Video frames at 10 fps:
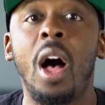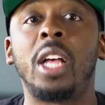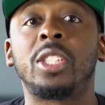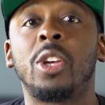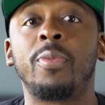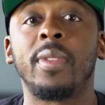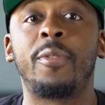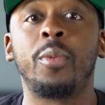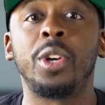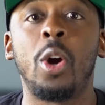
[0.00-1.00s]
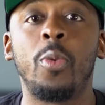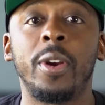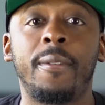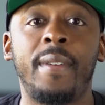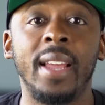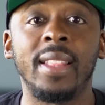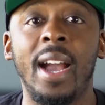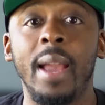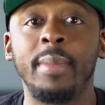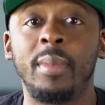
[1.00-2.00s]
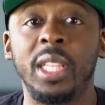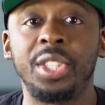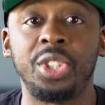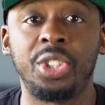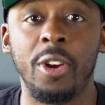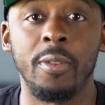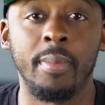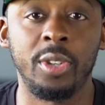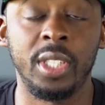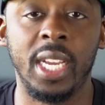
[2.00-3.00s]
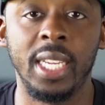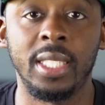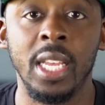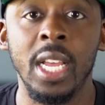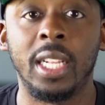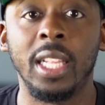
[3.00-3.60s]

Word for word: Also, if you want to know where to find the I'm the Militia shirt and merchandise,